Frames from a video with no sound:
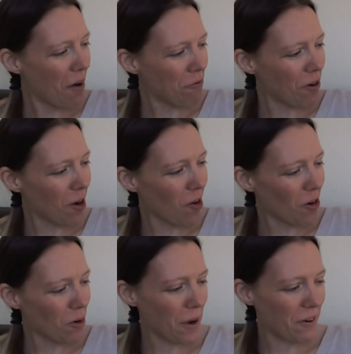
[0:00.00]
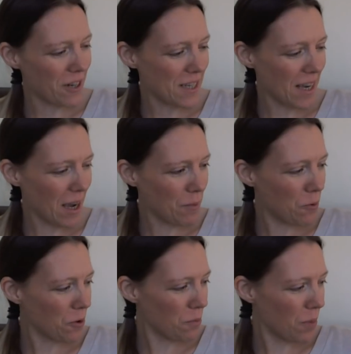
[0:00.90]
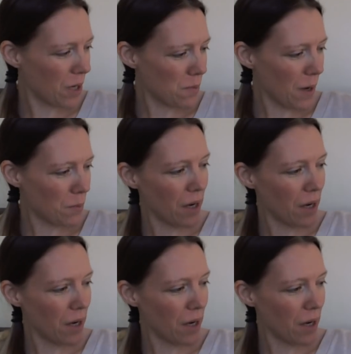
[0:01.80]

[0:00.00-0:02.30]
for a longer period of time, it wouldn't be as bad.